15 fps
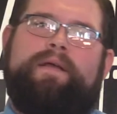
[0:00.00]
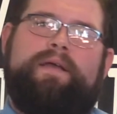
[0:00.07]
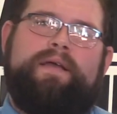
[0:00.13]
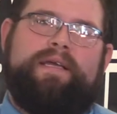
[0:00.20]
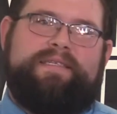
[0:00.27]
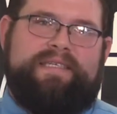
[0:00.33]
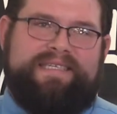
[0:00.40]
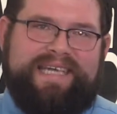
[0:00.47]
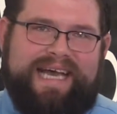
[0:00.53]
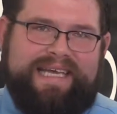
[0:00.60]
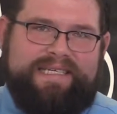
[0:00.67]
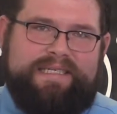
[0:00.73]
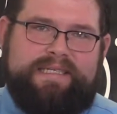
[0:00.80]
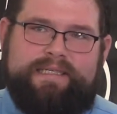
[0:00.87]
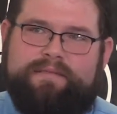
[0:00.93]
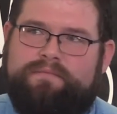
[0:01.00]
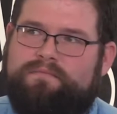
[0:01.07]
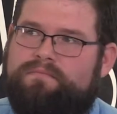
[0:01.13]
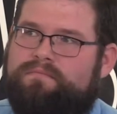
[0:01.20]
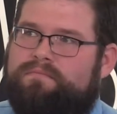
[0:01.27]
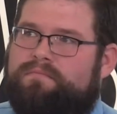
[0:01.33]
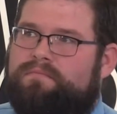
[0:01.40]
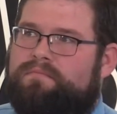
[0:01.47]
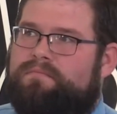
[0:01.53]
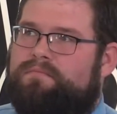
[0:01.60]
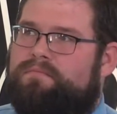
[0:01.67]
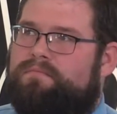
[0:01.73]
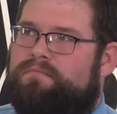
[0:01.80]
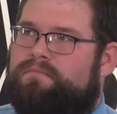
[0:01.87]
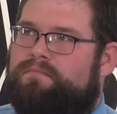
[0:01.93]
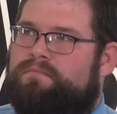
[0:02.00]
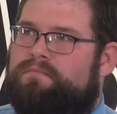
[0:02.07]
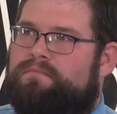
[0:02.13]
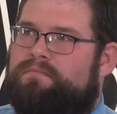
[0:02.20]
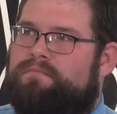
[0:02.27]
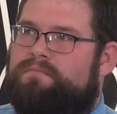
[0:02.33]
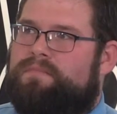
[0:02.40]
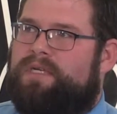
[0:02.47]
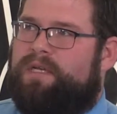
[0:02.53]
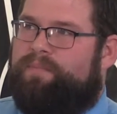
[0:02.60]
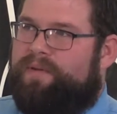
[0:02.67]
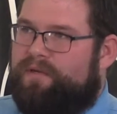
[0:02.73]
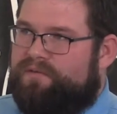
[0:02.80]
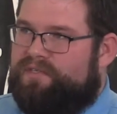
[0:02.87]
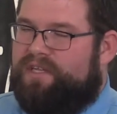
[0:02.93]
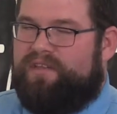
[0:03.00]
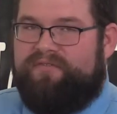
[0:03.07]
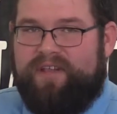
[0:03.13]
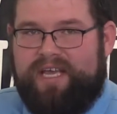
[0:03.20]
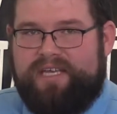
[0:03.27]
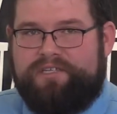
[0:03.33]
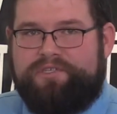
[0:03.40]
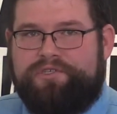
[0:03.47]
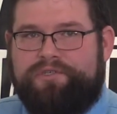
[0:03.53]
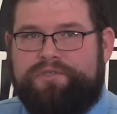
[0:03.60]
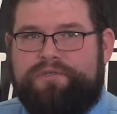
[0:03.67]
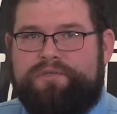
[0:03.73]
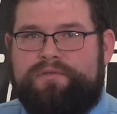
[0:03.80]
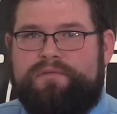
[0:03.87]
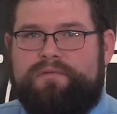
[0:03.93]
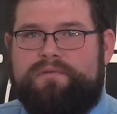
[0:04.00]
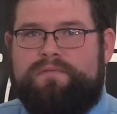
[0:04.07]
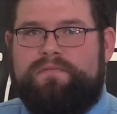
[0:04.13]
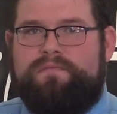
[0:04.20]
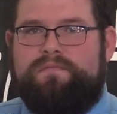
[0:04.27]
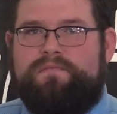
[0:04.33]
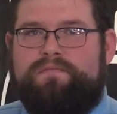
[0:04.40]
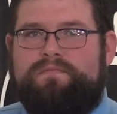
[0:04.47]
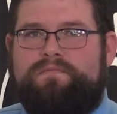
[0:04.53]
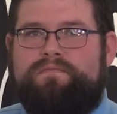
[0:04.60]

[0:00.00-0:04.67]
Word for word: It's enticing. Yes. It appeals to the flesh. Yes, it does.